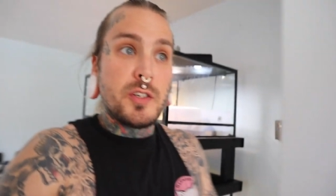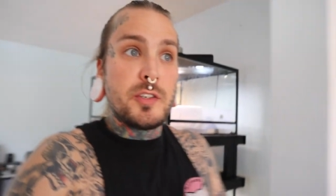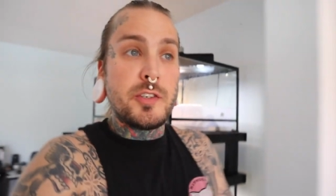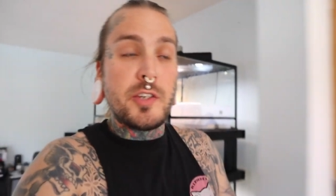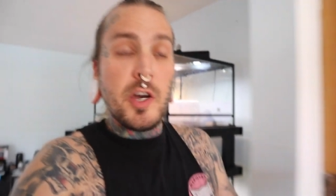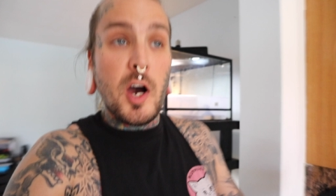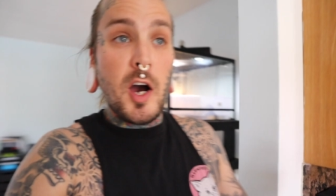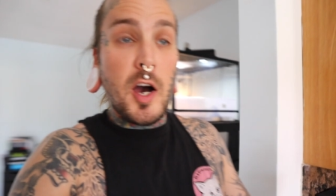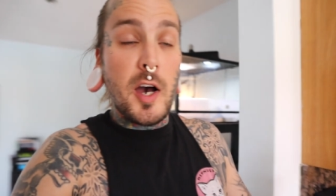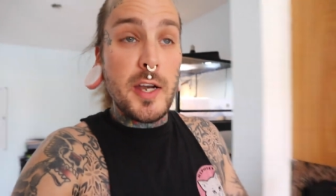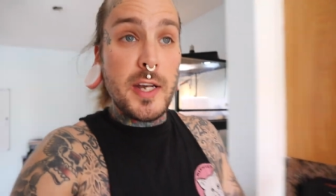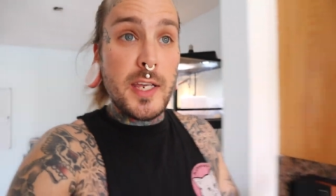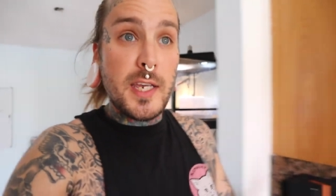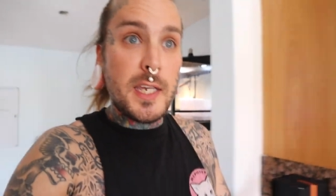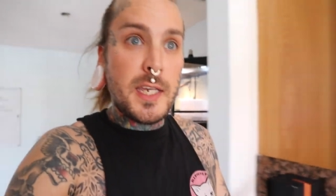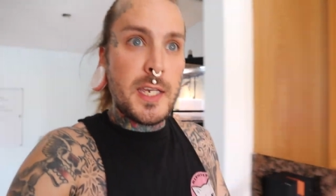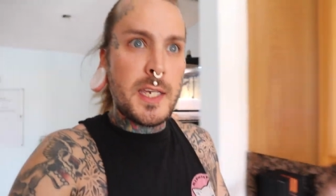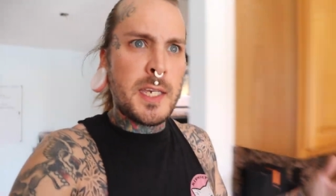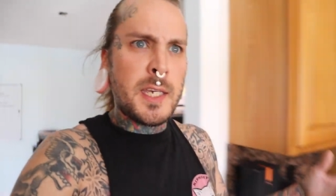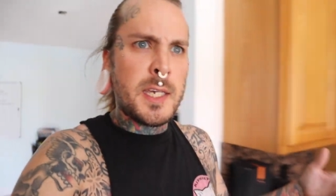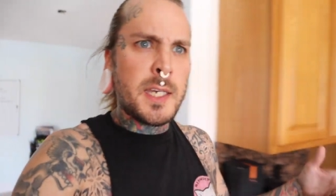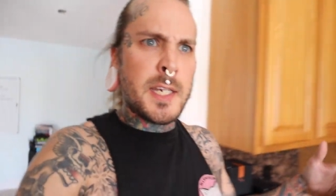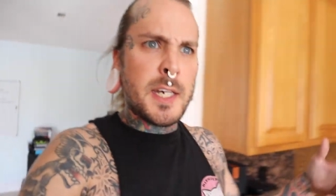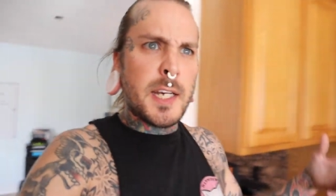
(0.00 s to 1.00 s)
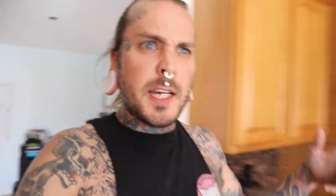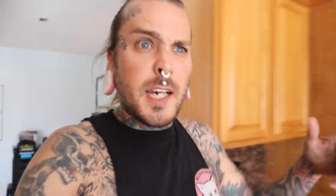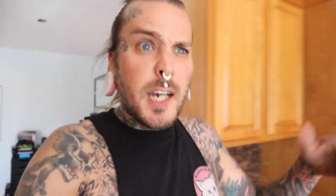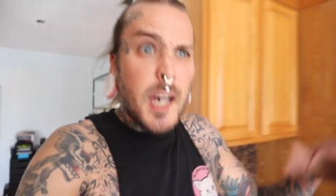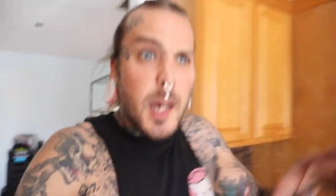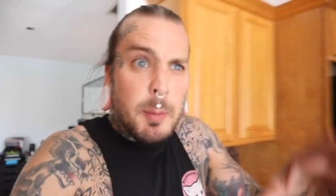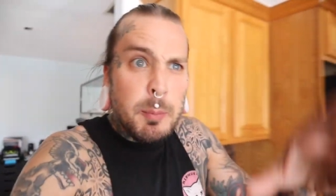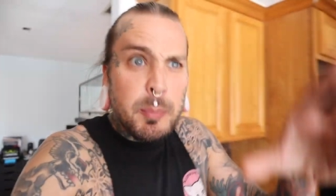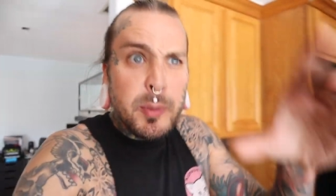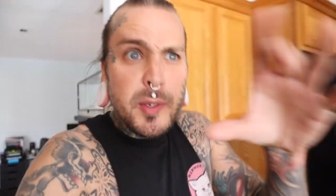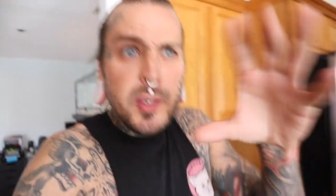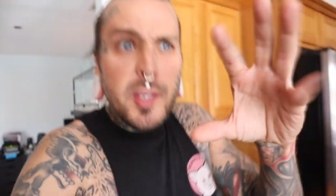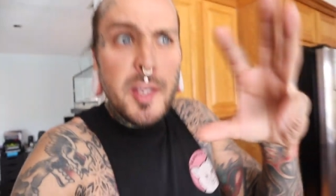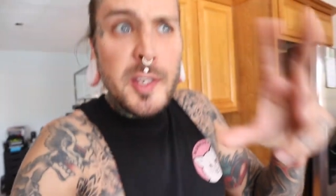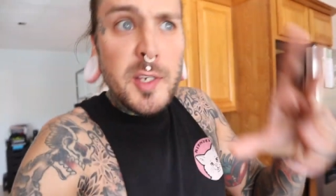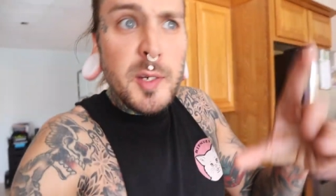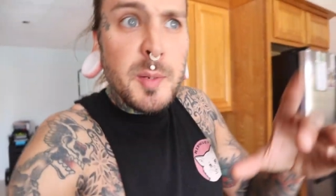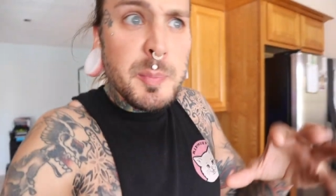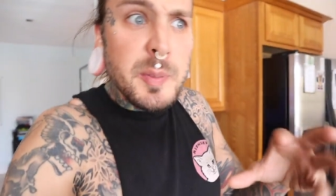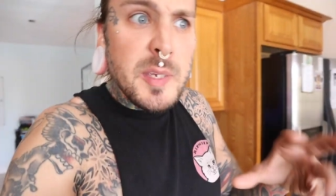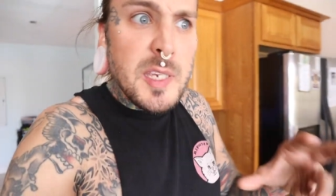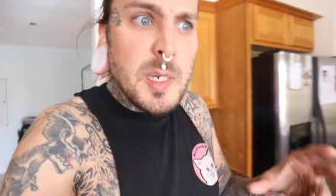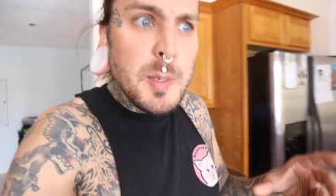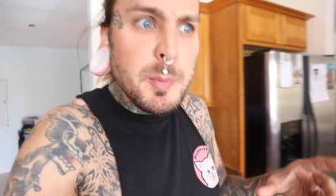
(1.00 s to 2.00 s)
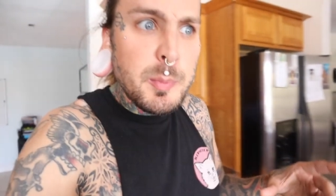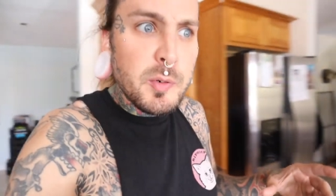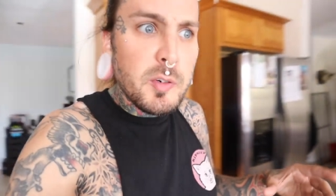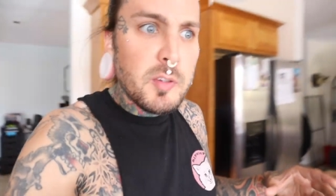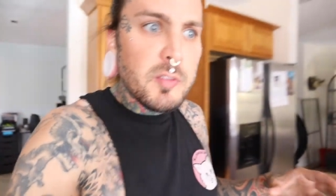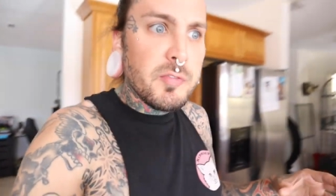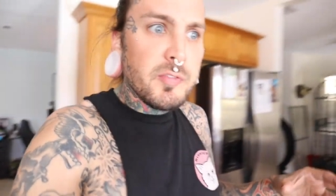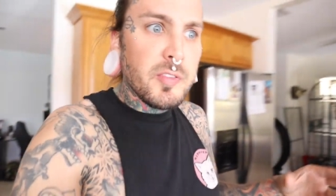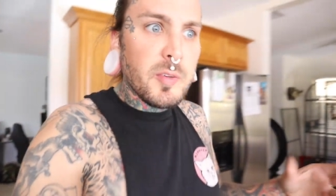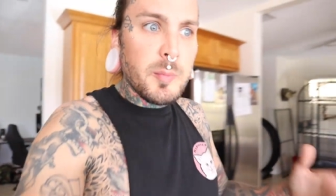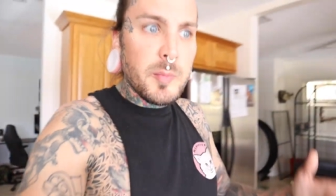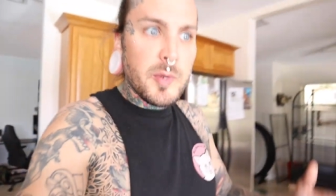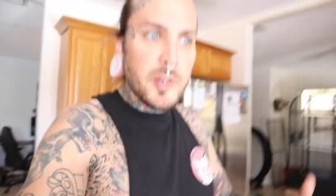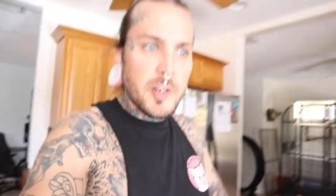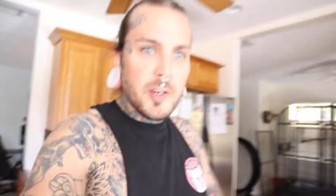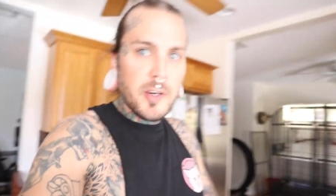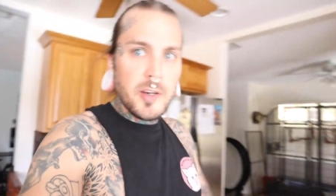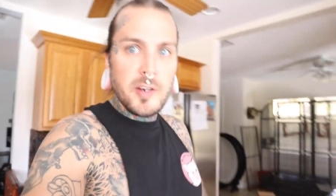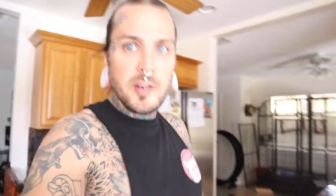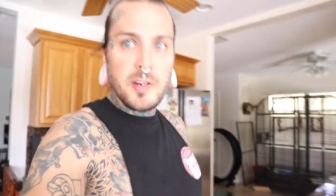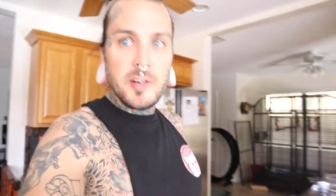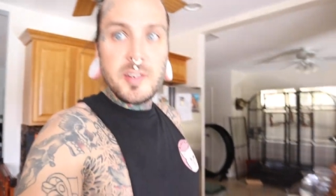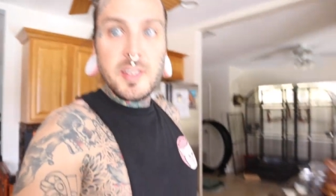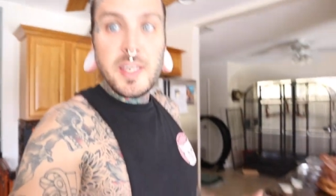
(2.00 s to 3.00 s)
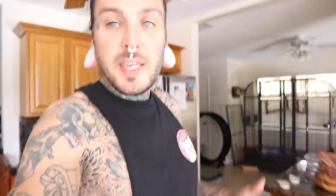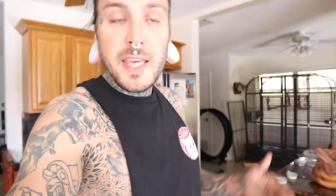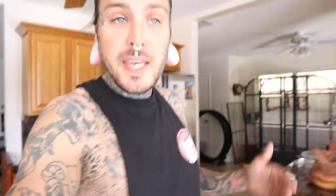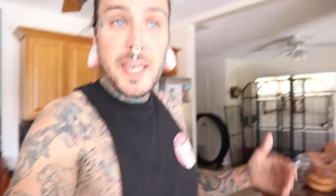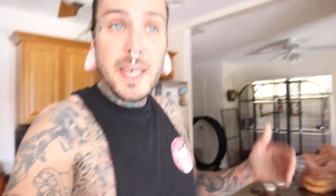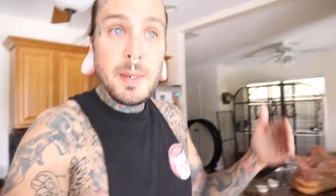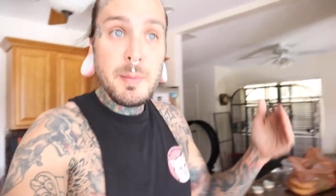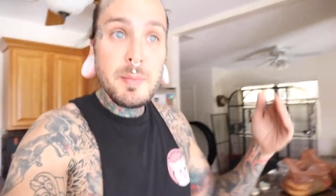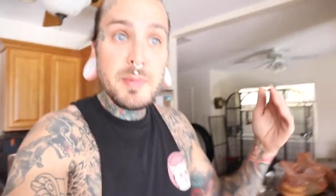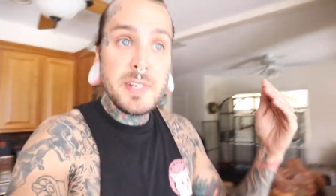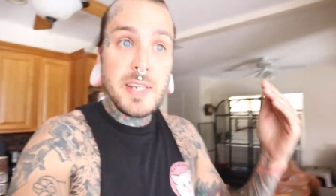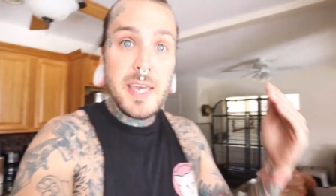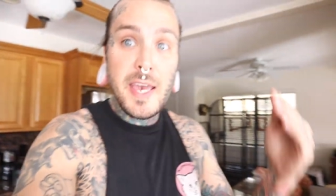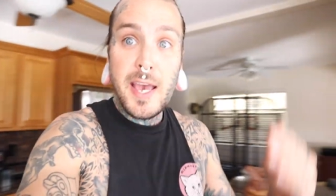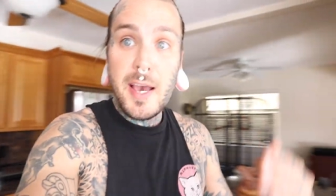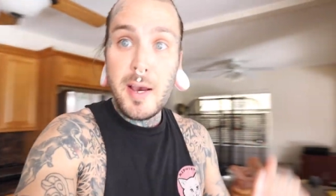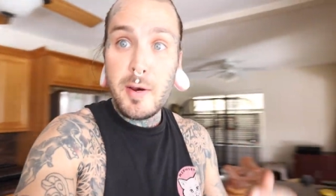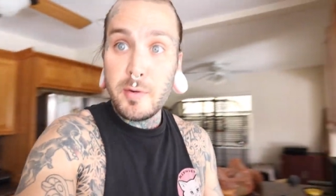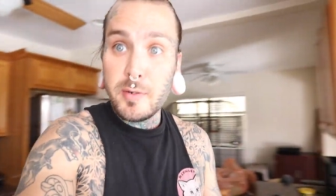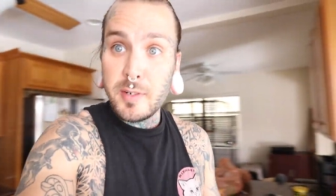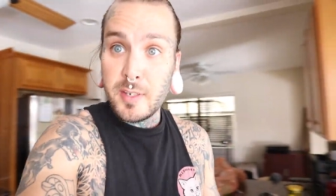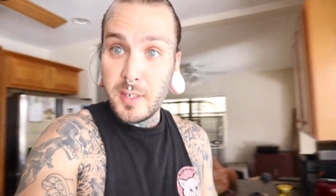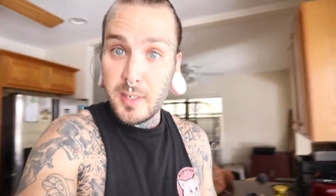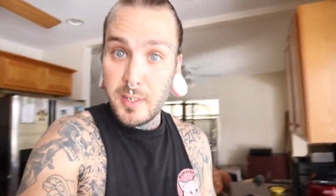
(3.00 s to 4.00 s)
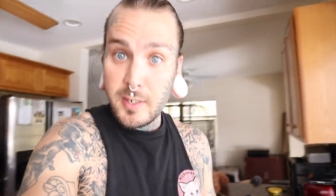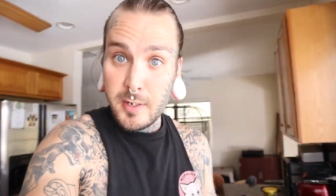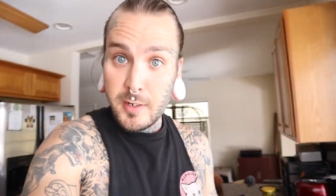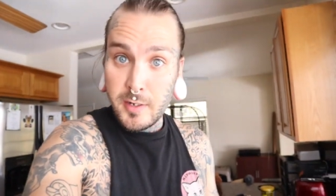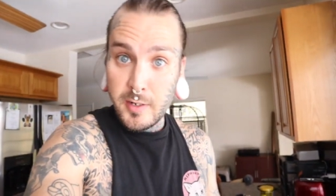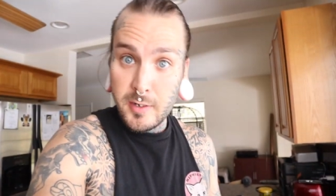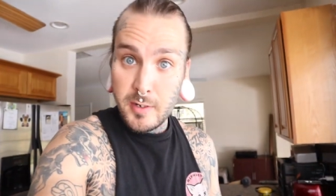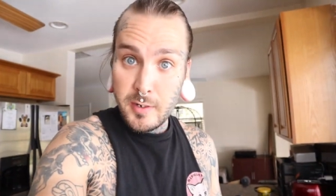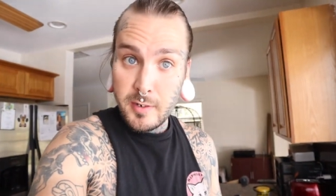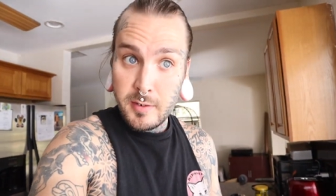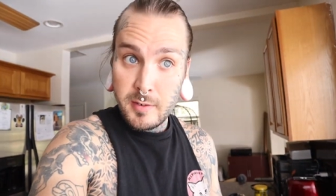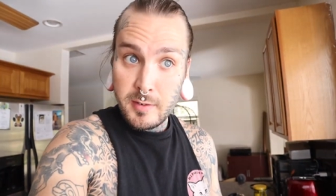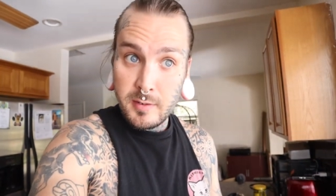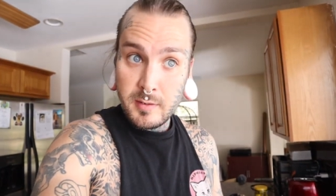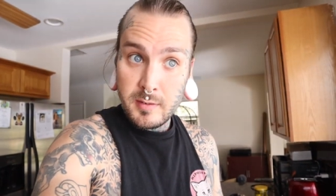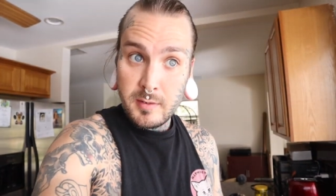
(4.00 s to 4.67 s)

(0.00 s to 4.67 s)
Donnie and a couple other people from NERD came down here,